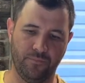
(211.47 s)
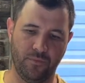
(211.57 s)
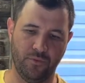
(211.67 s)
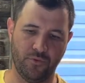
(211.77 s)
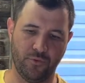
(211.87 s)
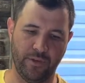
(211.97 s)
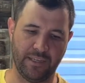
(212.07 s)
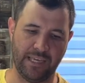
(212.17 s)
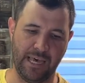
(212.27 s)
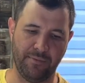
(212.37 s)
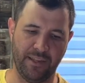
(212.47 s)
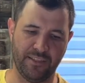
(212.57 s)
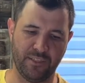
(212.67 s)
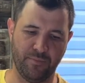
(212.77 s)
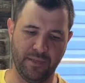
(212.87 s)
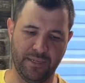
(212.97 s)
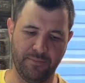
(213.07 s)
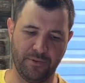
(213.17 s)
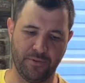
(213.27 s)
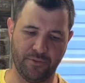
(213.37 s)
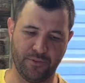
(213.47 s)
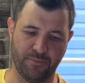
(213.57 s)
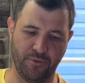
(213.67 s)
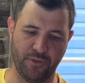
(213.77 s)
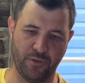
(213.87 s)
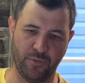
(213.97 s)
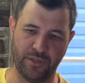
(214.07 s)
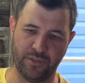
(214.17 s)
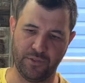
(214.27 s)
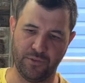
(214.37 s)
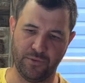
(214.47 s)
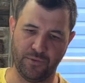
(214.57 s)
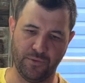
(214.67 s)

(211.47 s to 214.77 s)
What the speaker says: not sure how carbonated this be, because I was pretty quick to